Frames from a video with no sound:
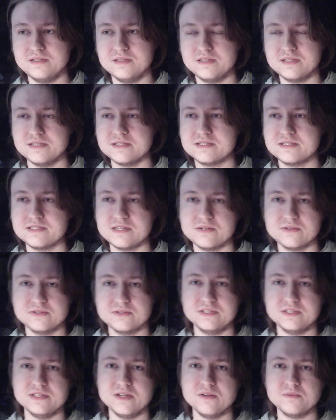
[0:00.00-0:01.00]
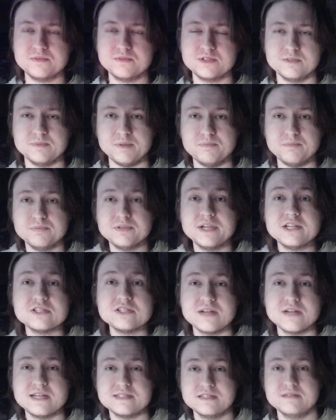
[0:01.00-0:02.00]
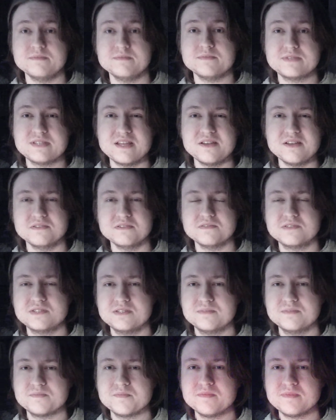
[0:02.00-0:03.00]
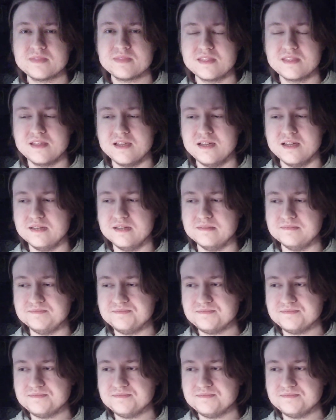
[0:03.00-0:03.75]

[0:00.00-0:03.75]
considered, to be plagiarizing themselves. And